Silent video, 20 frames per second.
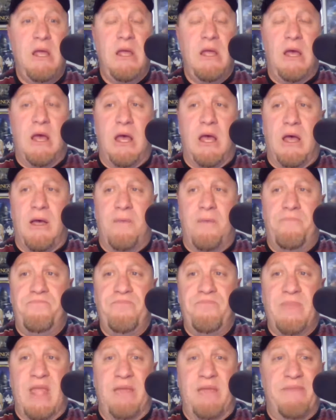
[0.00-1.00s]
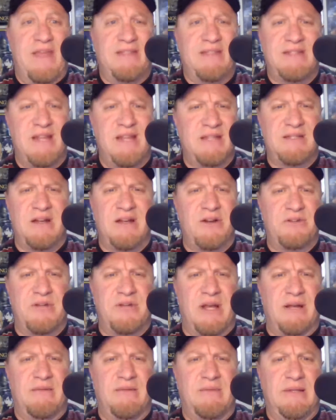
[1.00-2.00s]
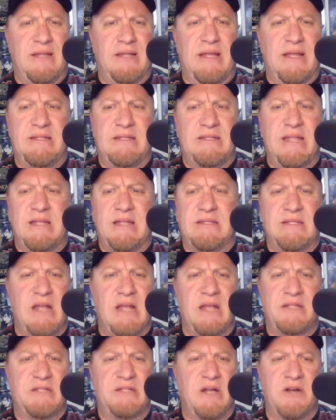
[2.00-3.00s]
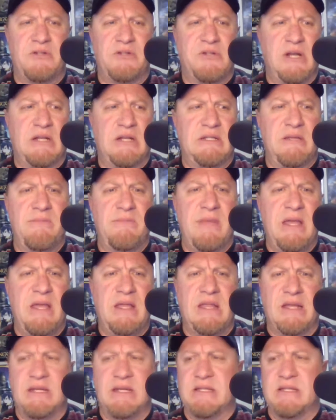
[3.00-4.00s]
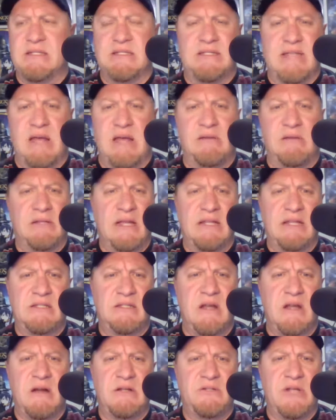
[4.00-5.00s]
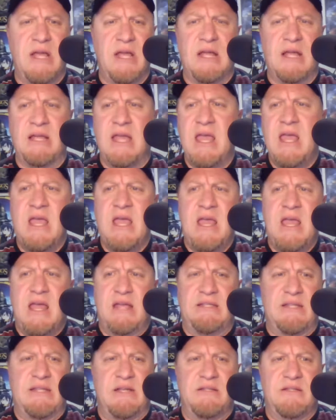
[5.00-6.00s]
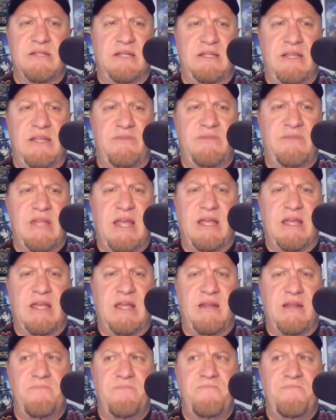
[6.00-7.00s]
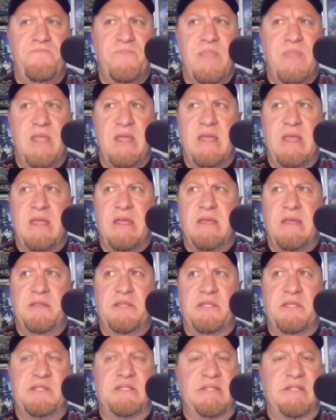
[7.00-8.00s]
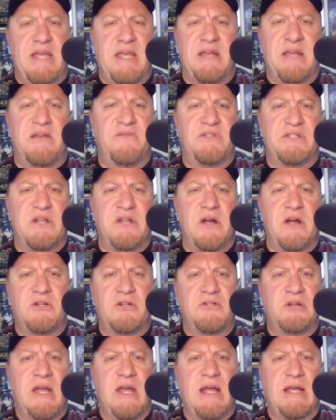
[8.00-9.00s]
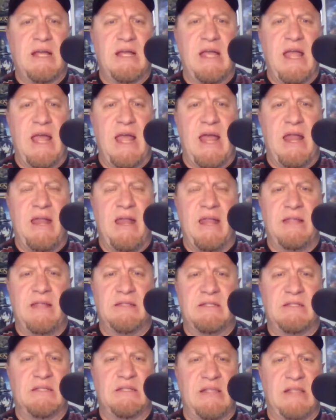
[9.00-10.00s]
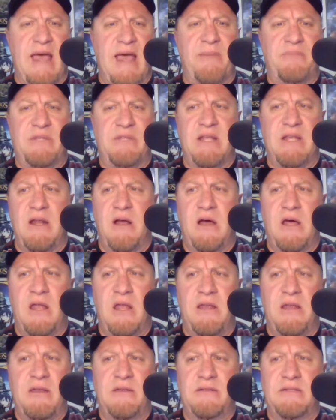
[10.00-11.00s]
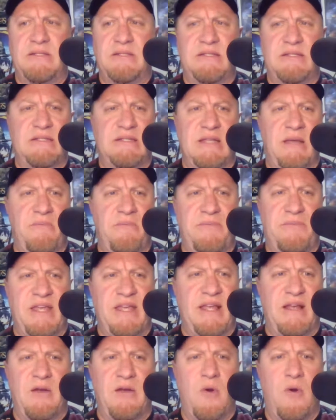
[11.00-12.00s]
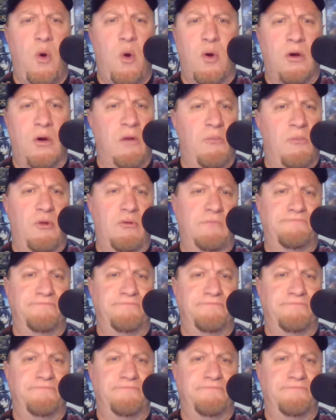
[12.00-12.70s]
And that's not Star Trek. That's not Star Trek to me. That doesn't sound like Star Trek. It sounds like they've taken the skin of Star Trek and then slapped it on something horrible.